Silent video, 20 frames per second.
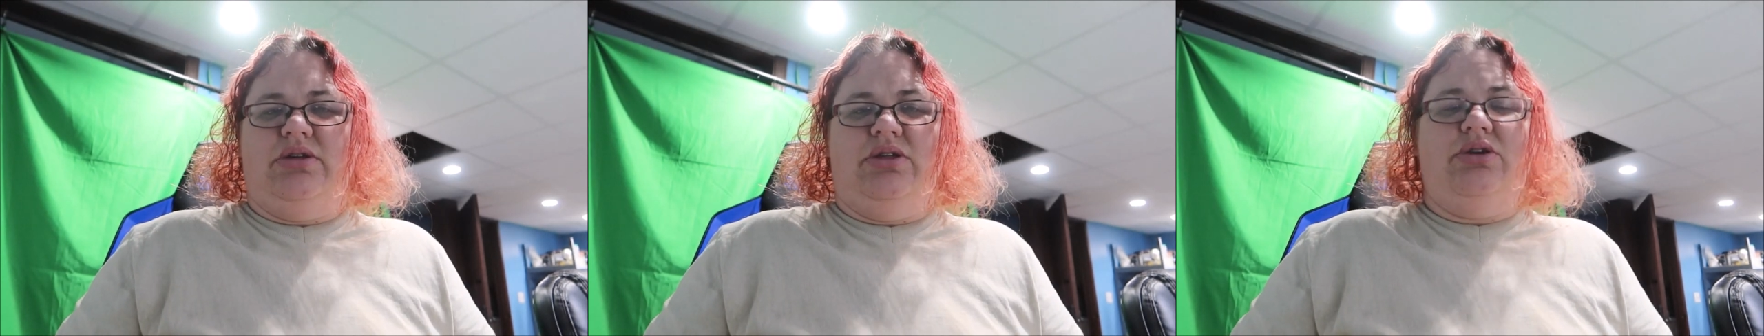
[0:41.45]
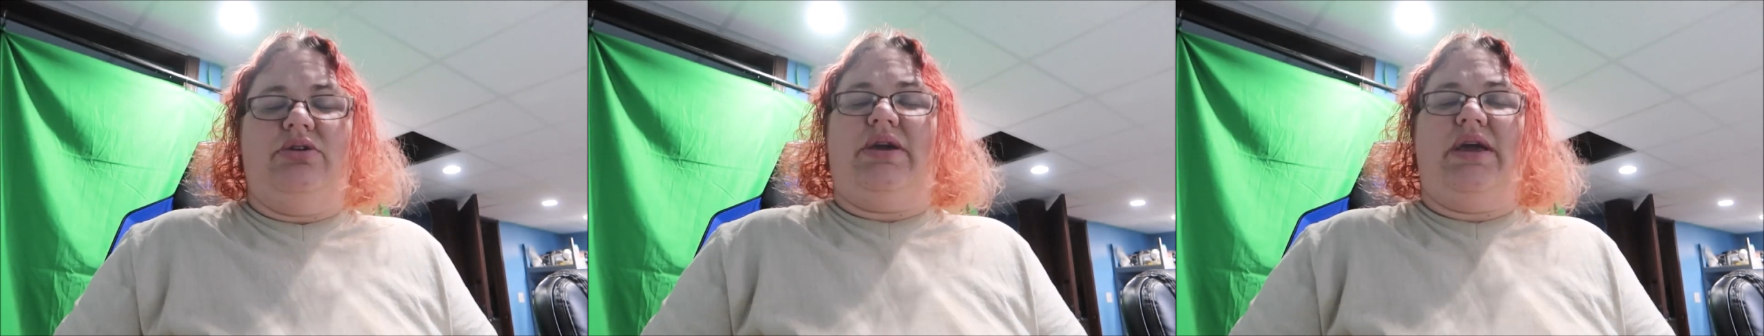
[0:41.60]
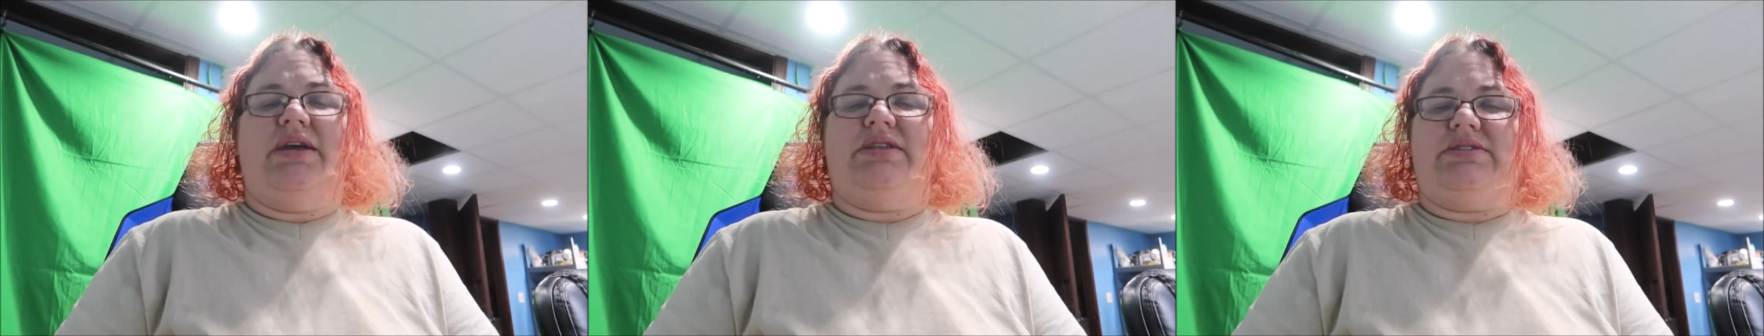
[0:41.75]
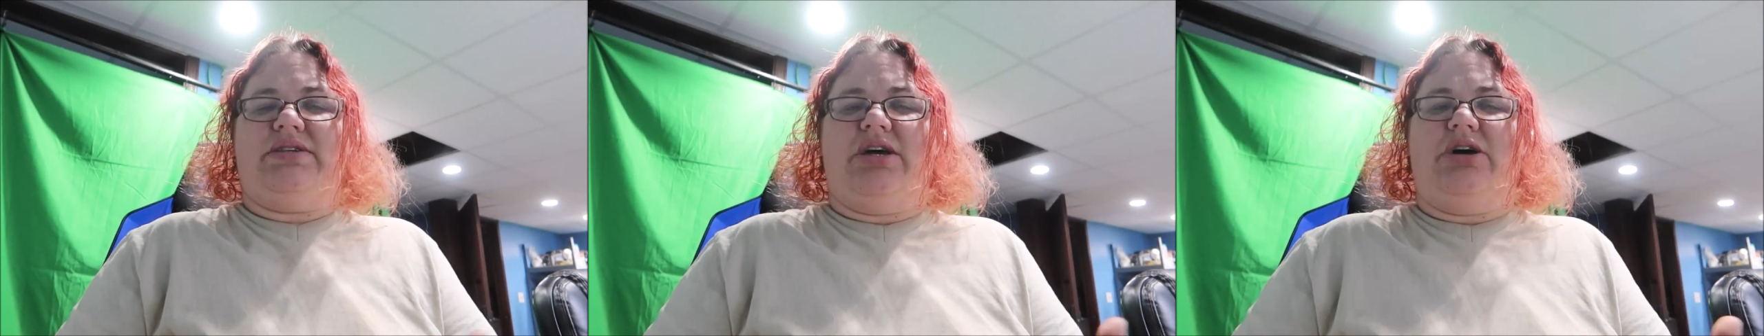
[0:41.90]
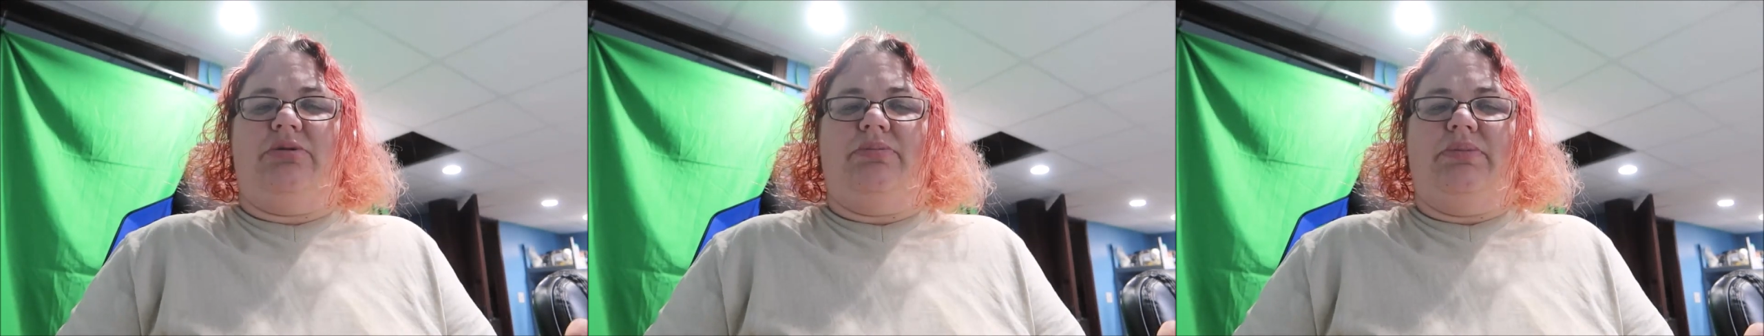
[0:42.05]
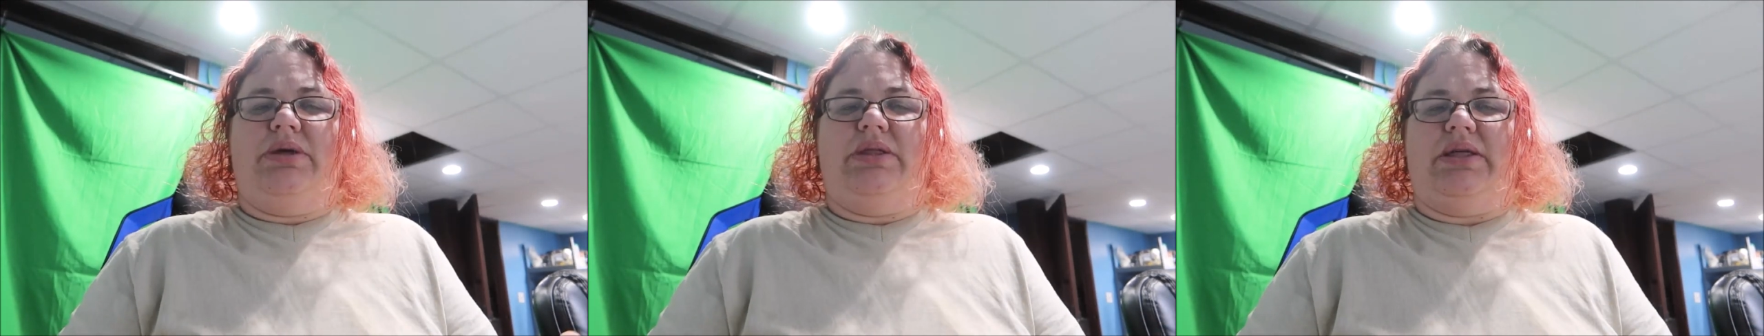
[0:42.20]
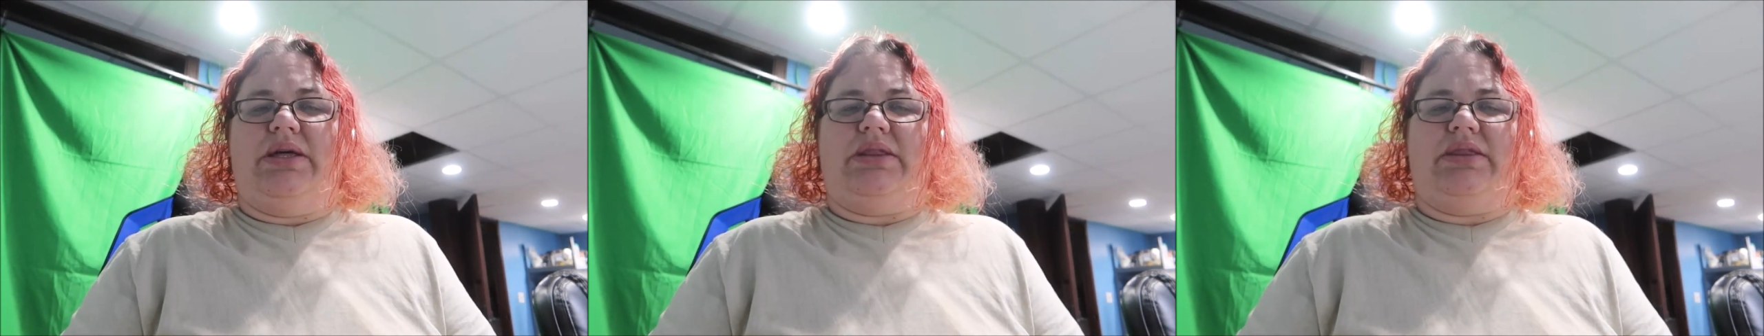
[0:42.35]
You can't tell
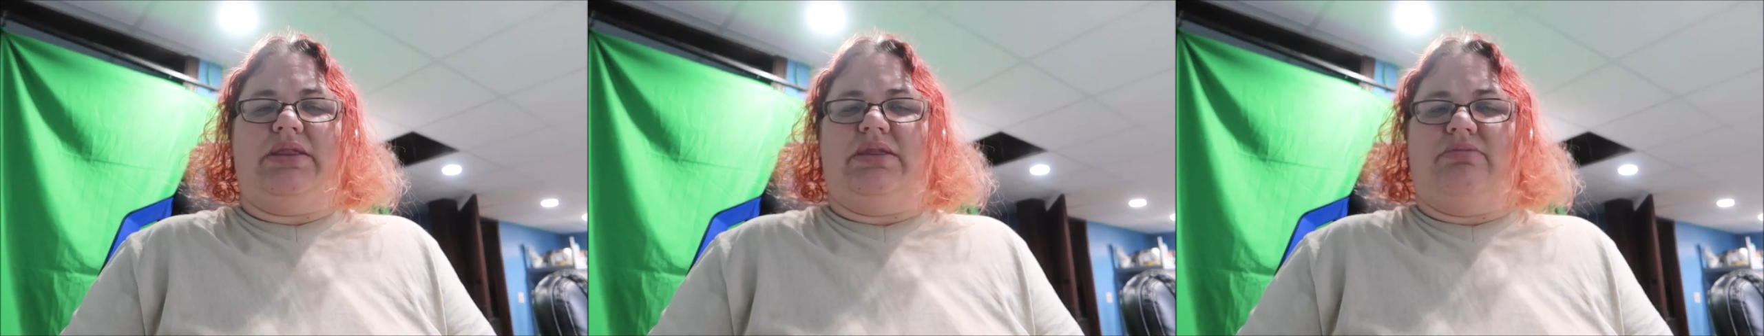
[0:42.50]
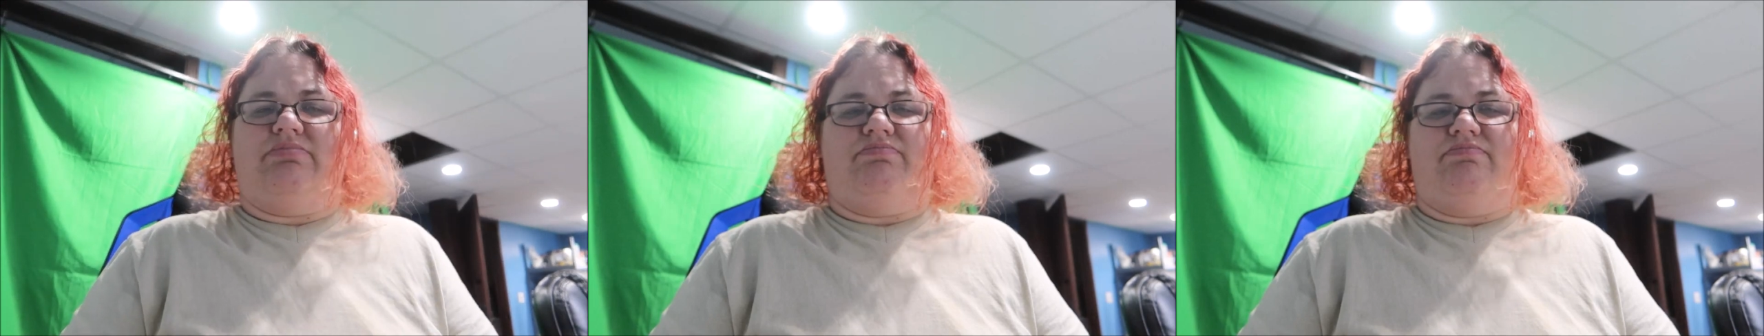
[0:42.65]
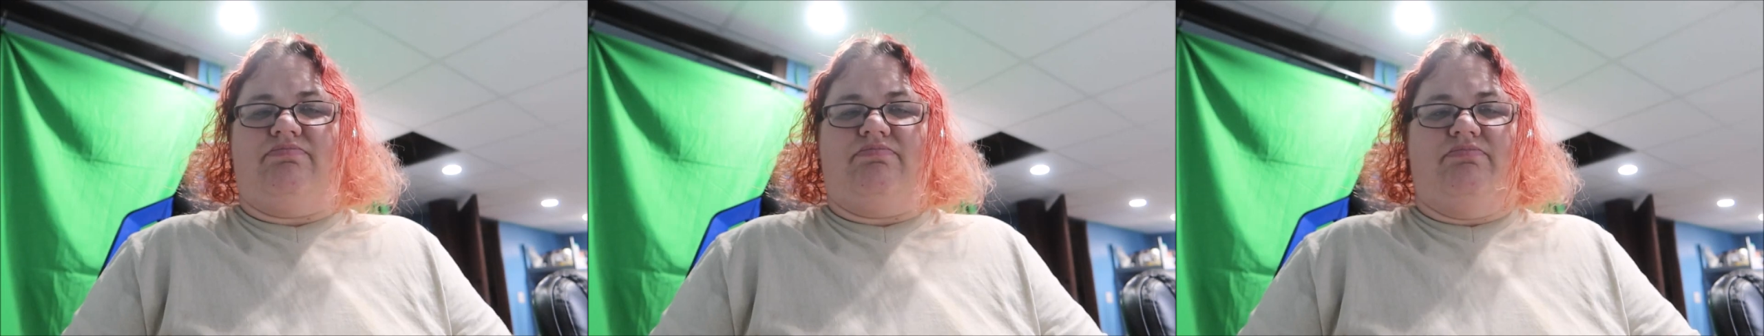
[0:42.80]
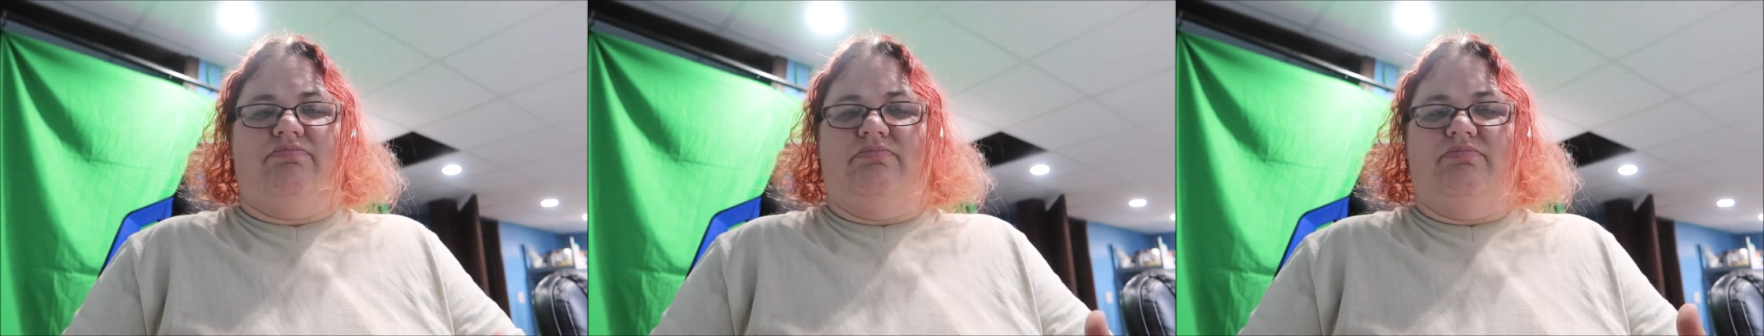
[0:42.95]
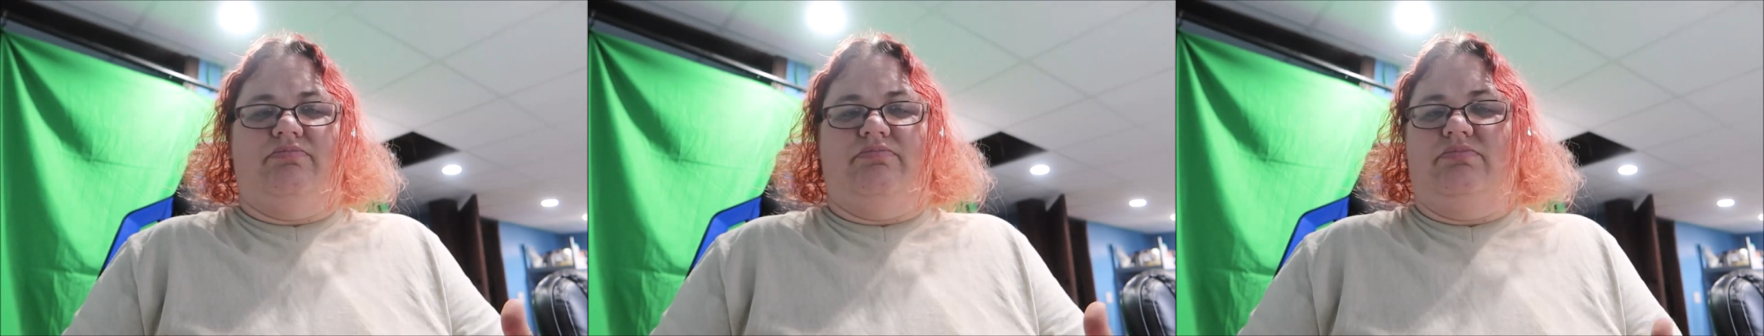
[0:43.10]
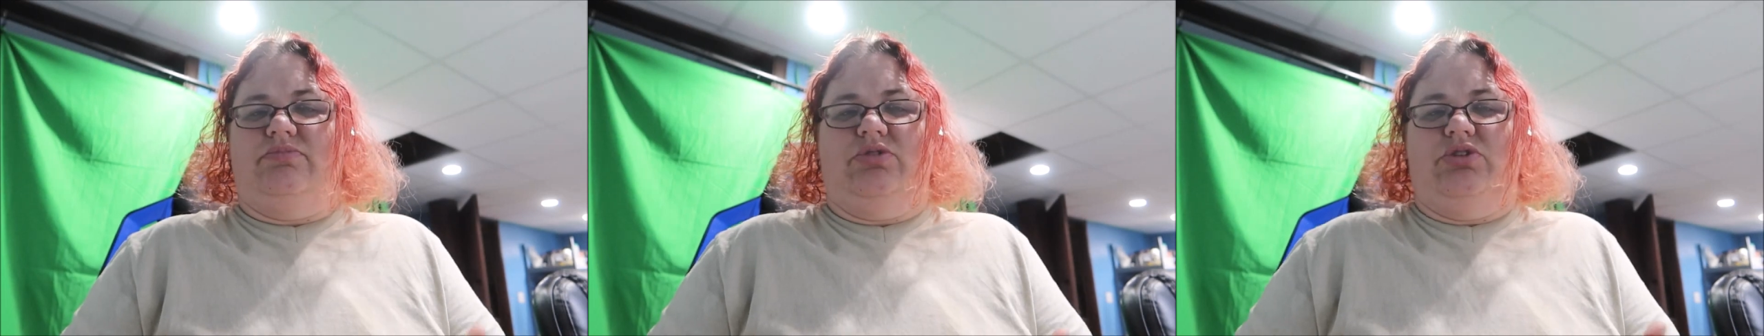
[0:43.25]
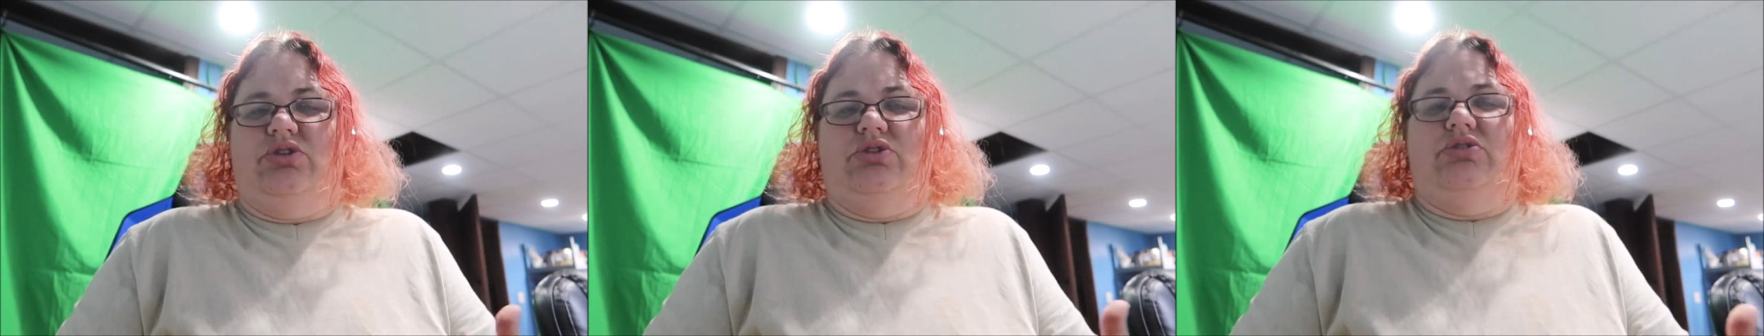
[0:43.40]
me that
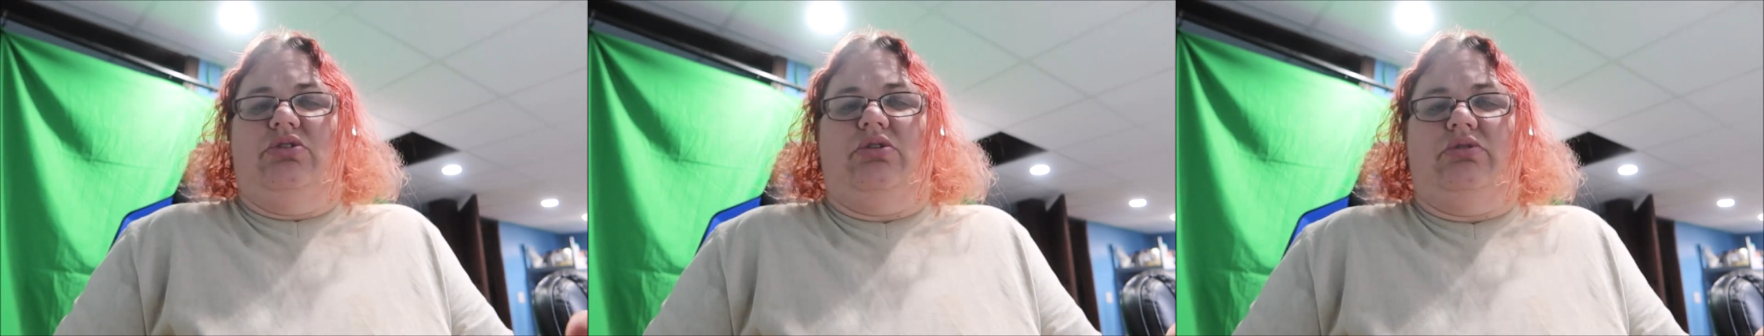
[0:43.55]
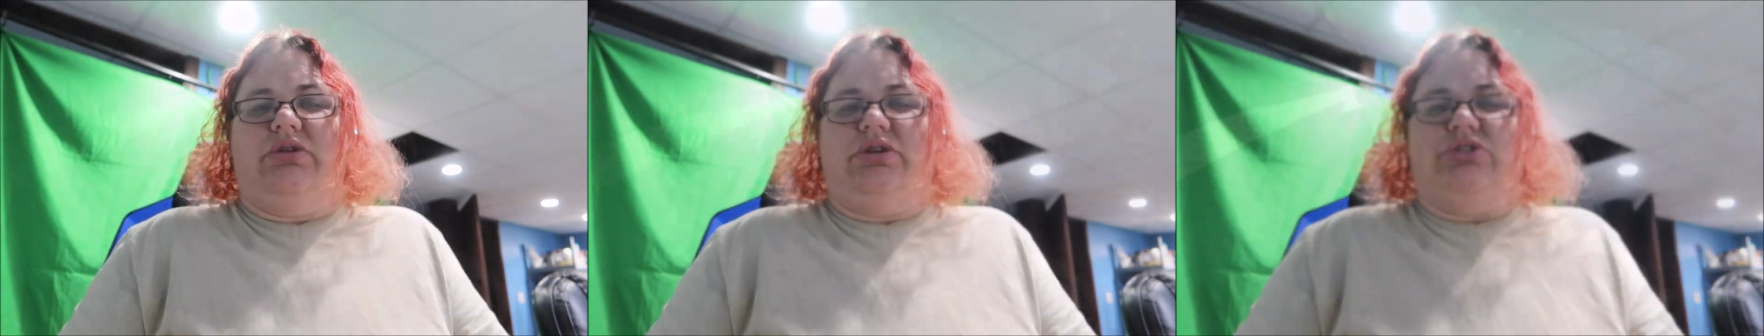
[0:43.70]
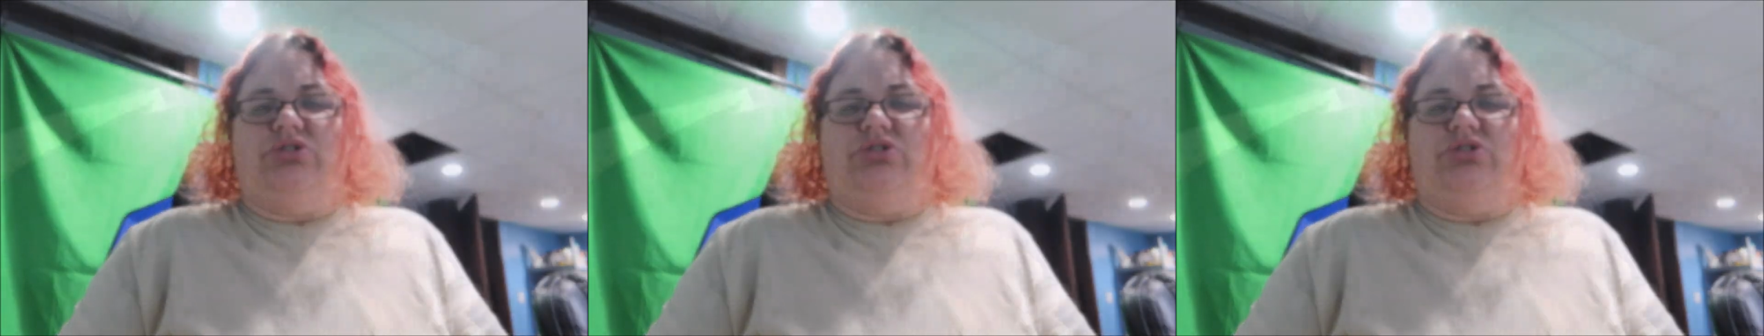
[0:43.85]
you don't